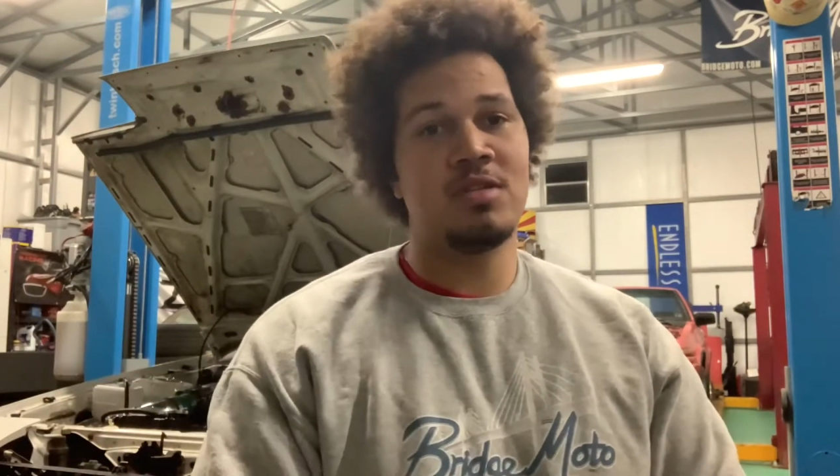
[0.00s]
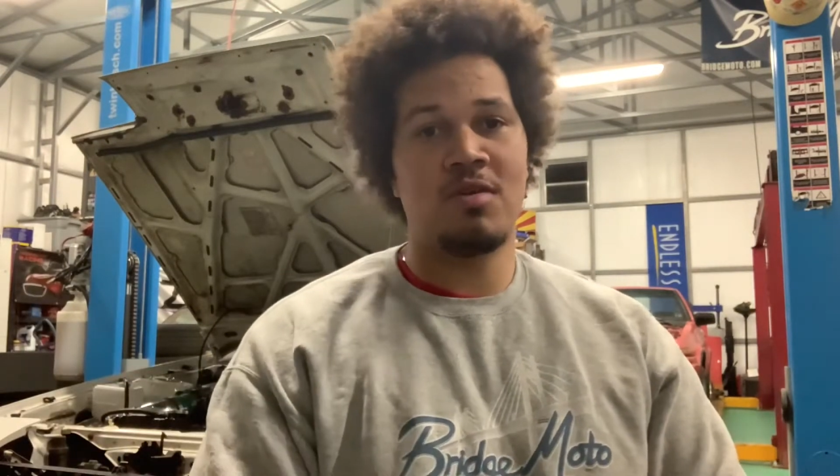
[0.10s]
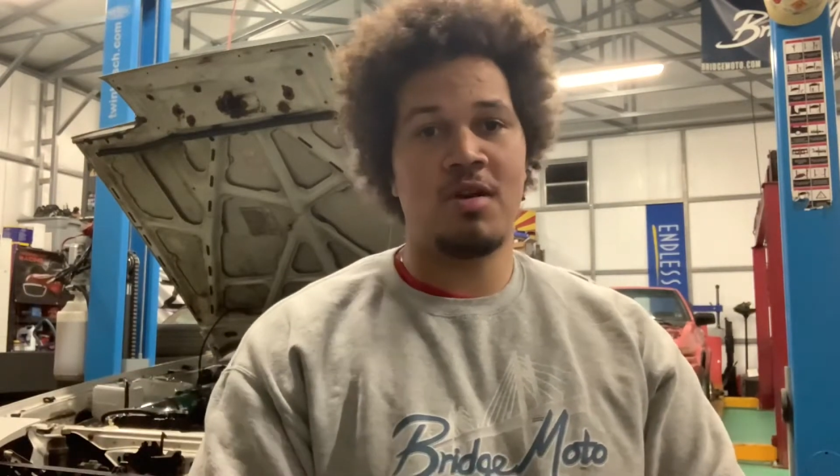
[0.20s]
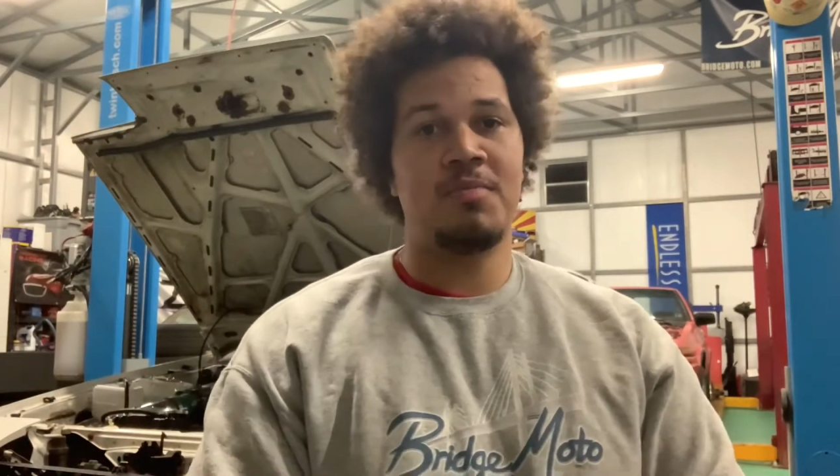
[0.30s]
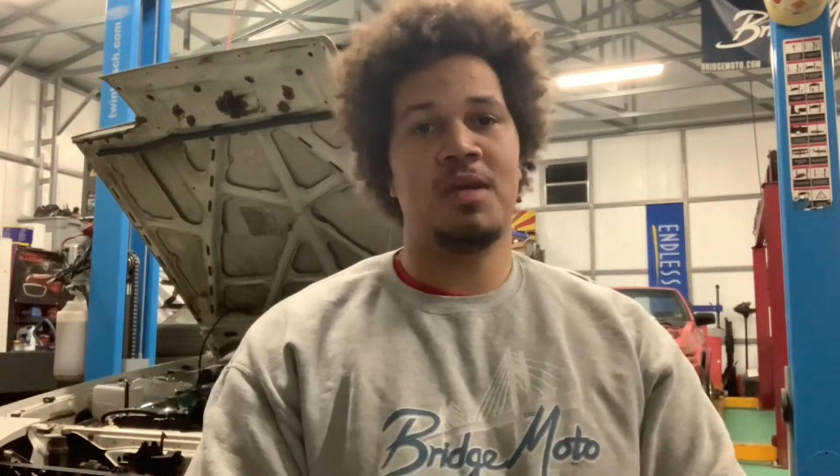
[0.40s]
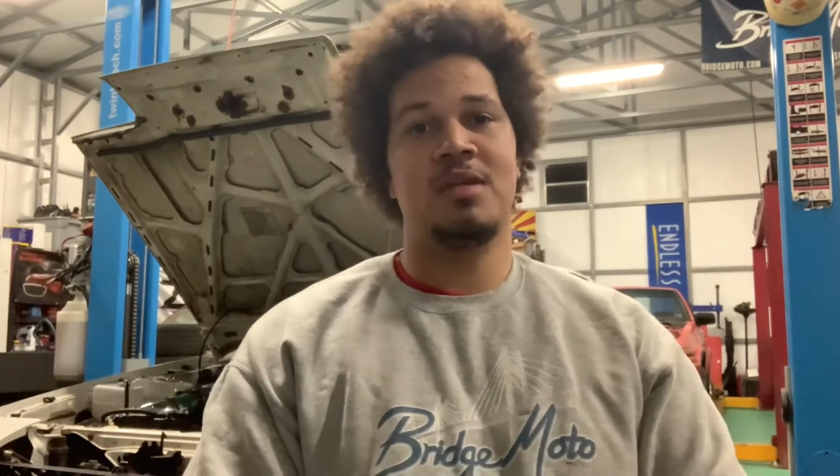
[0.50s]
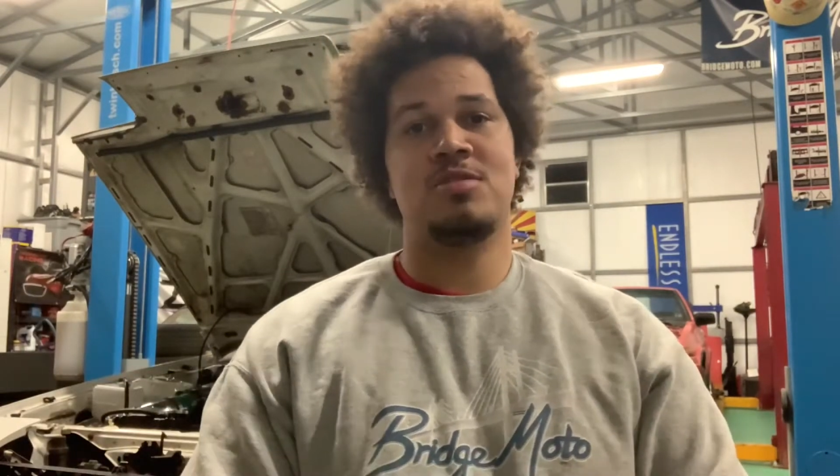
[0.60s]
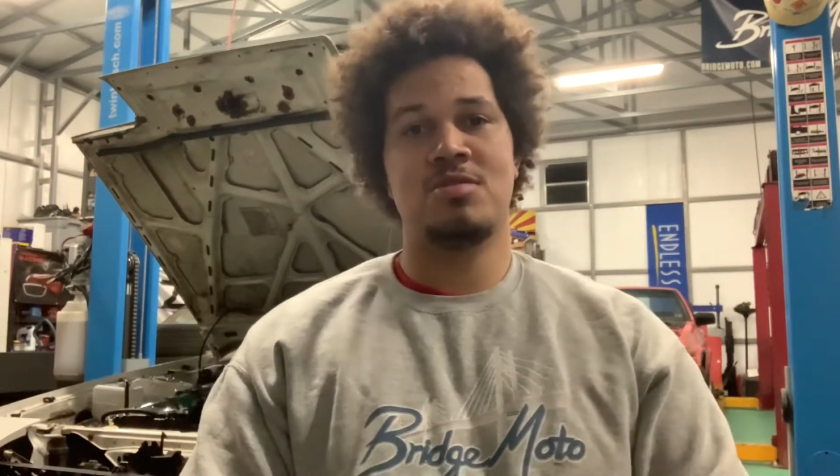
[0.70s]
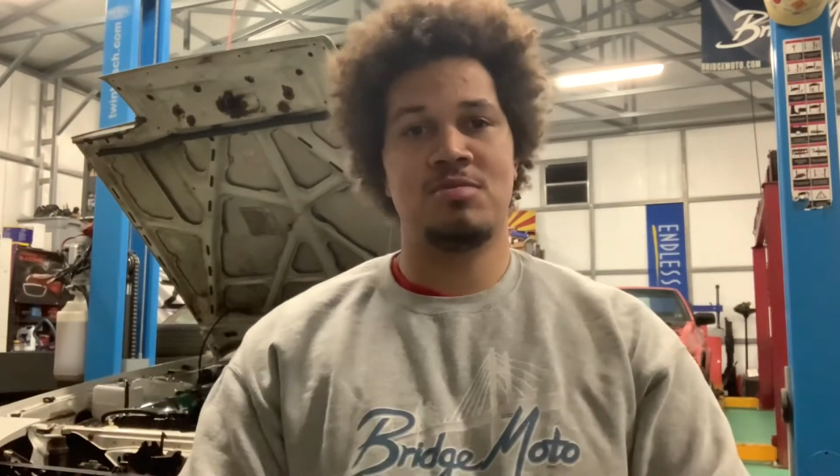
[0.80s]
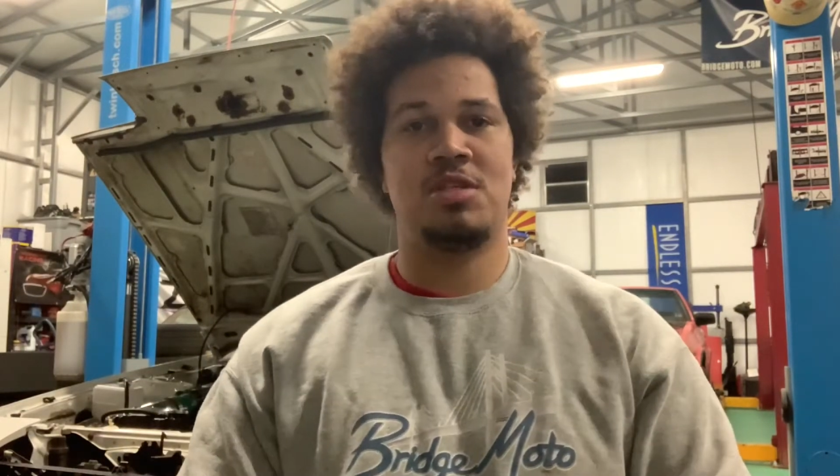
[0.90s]
RBs,
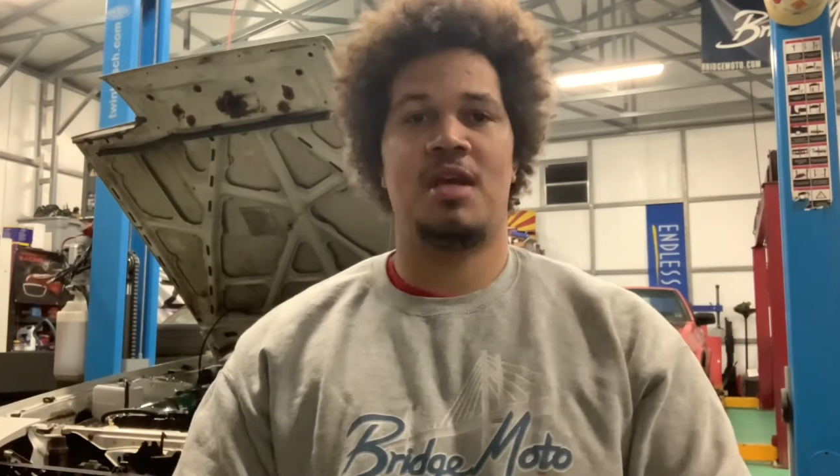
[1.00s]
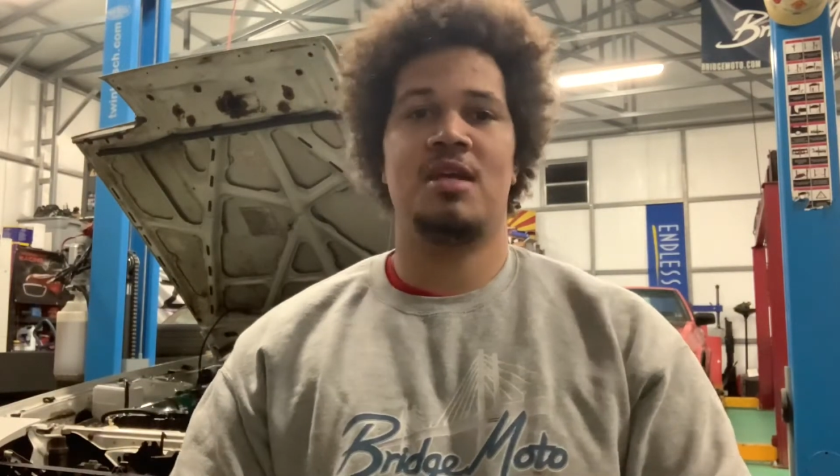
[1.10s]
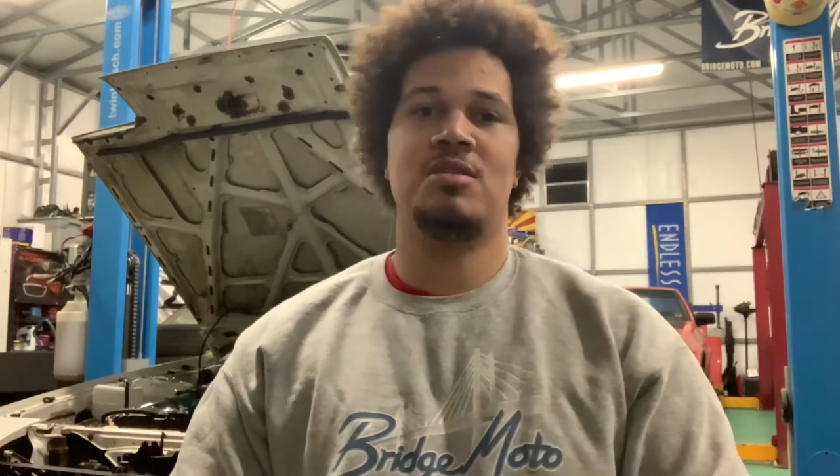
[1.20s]
2Js.